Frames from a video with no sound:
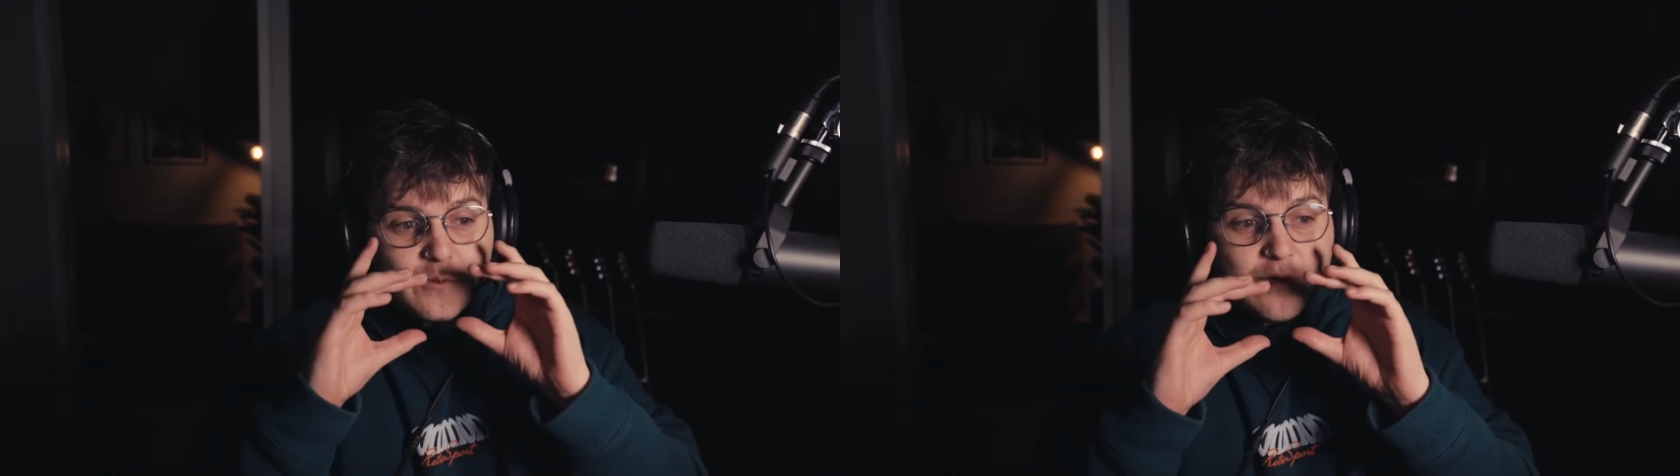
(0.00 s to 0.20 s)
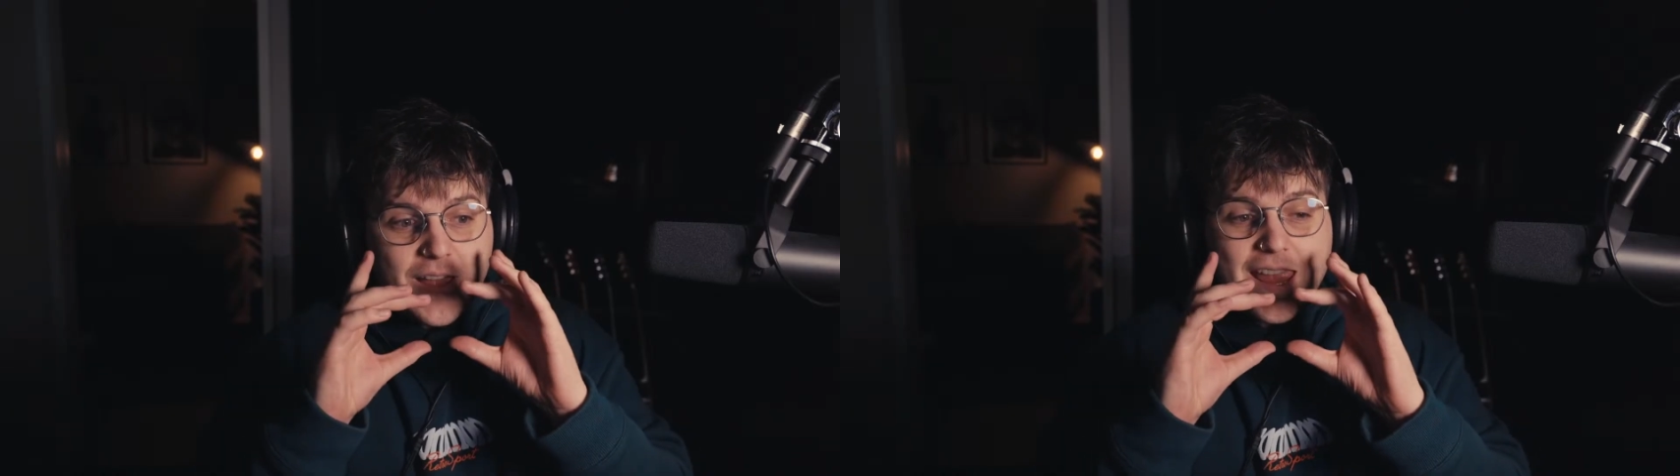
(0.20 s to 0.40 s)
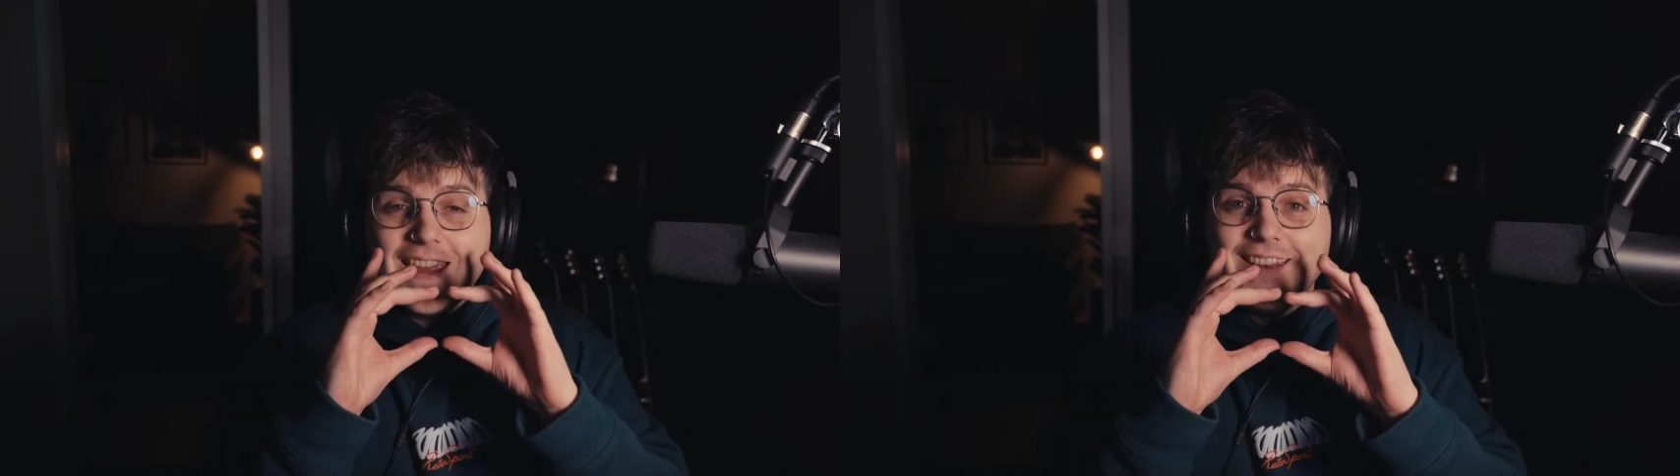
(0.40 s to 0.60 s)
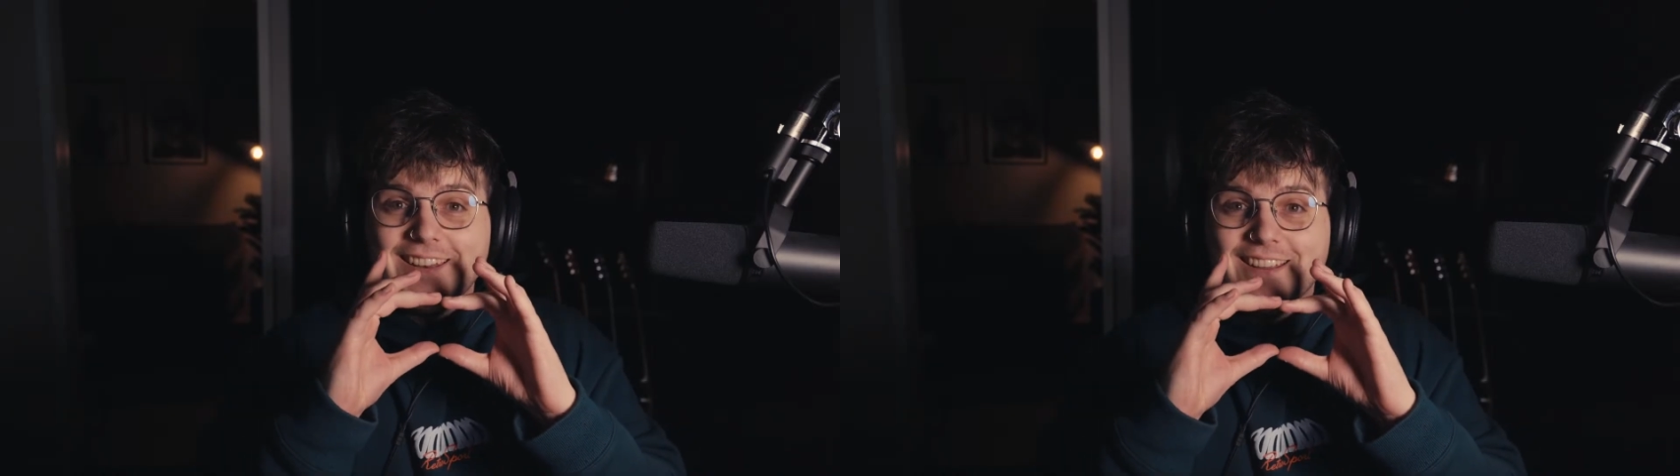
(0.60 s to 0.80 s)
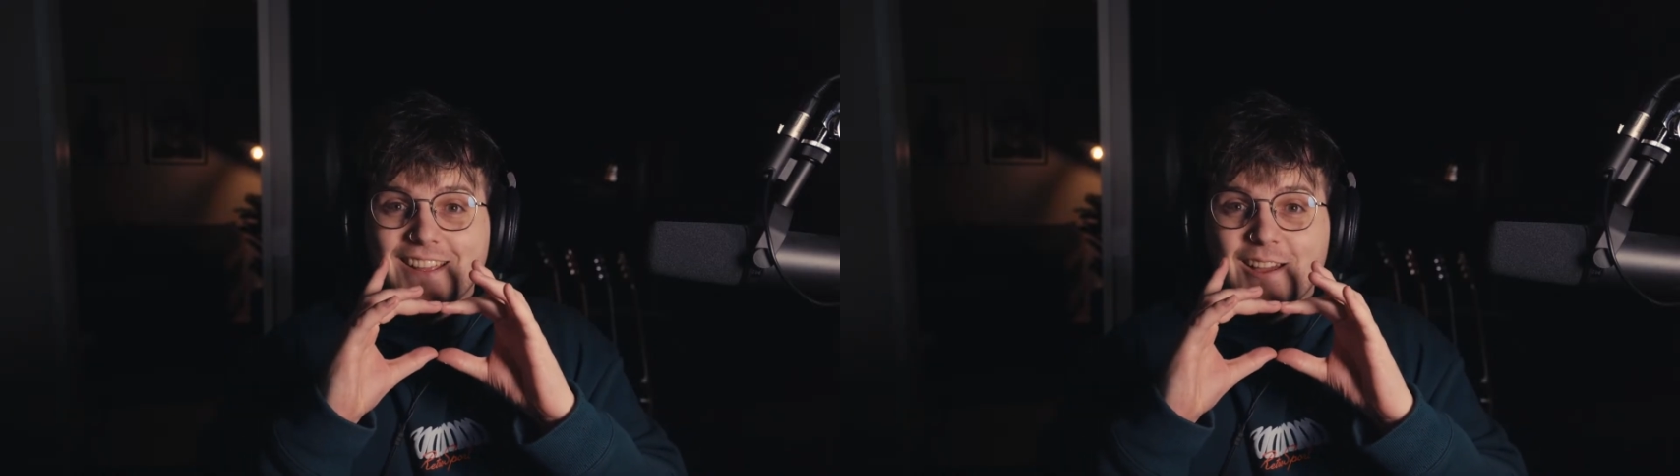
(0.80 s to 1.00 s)
fan
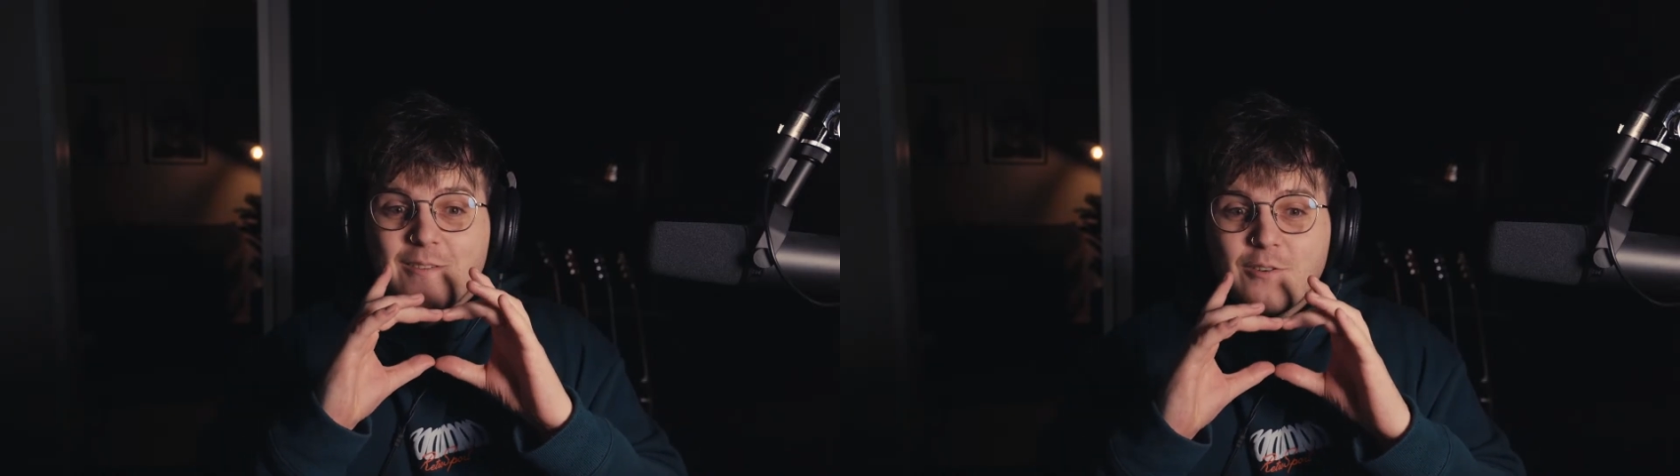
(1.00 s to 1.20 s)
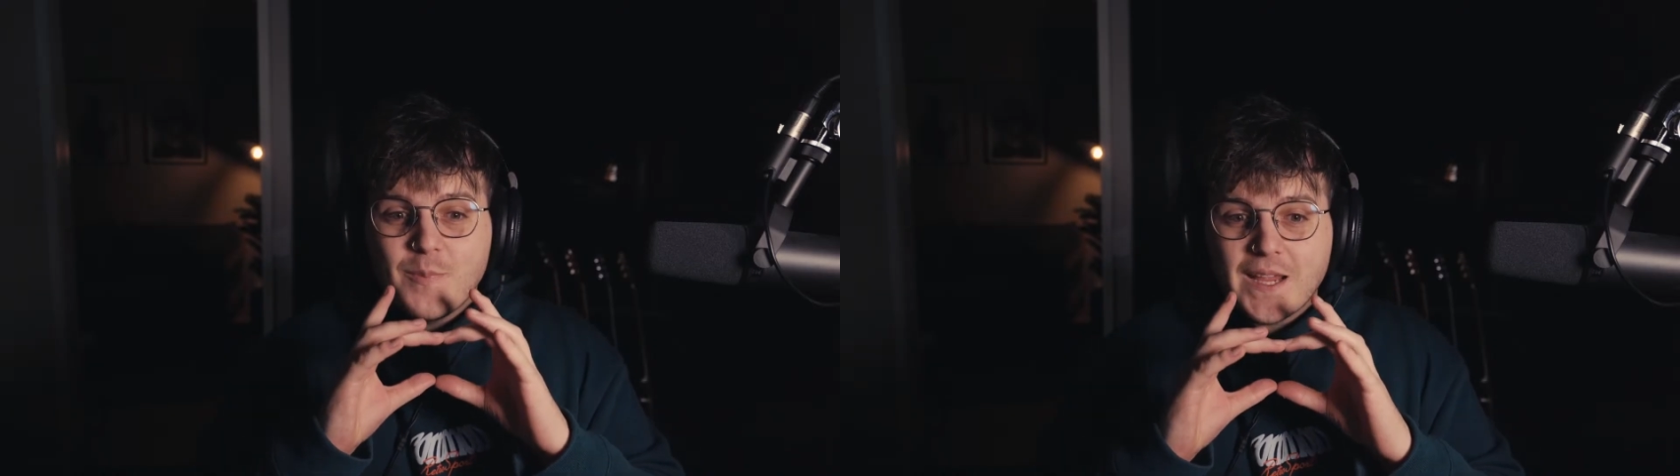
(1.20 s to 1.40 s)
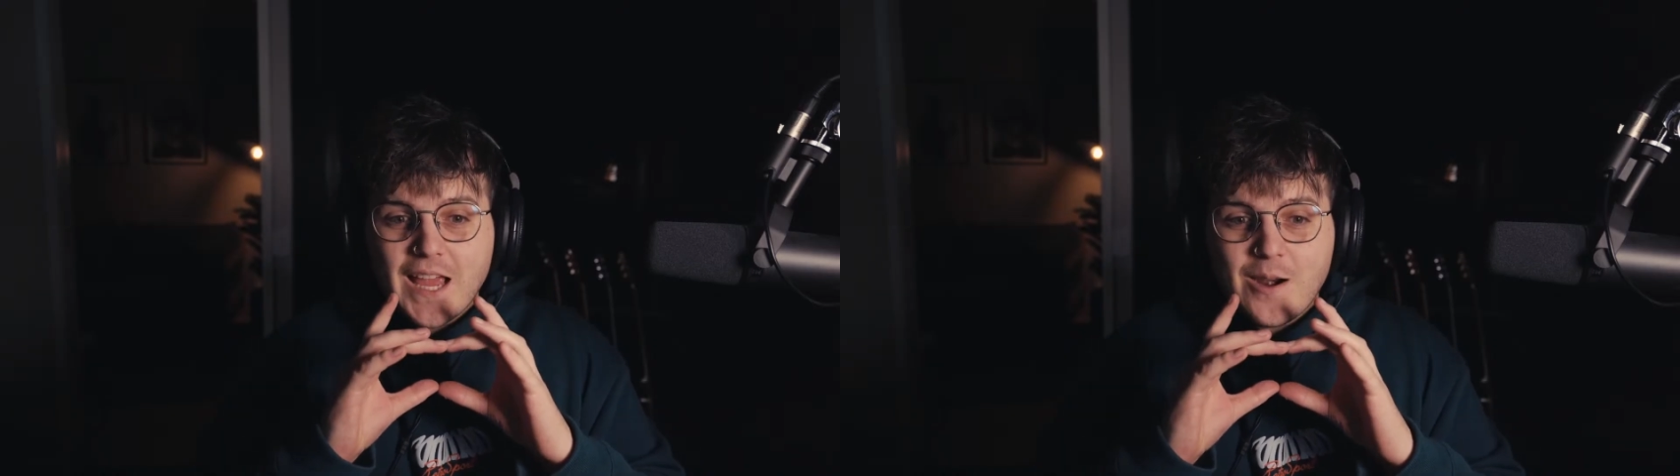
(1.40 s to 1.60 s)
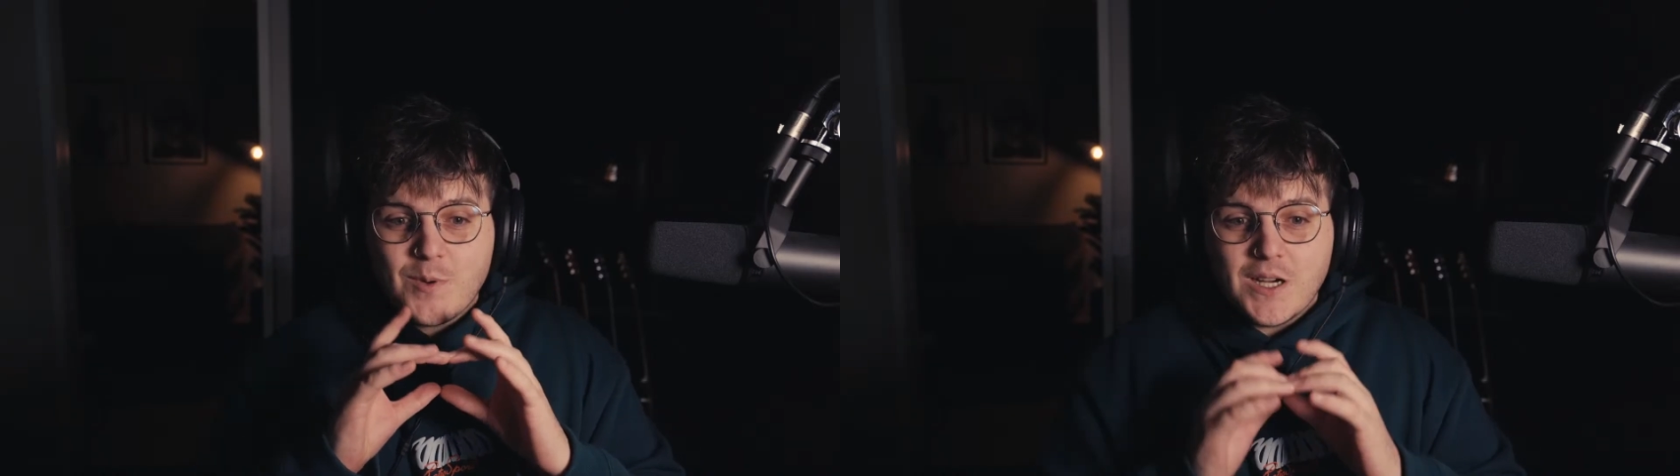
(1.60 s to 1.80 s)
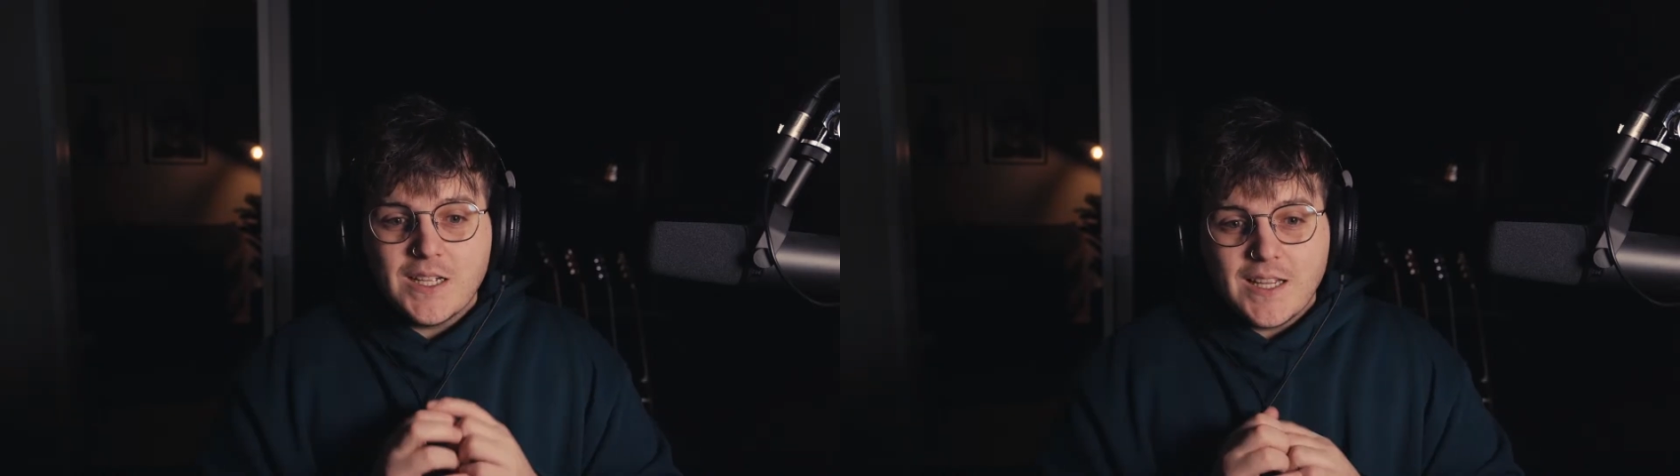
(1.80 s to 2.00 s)
for my camera.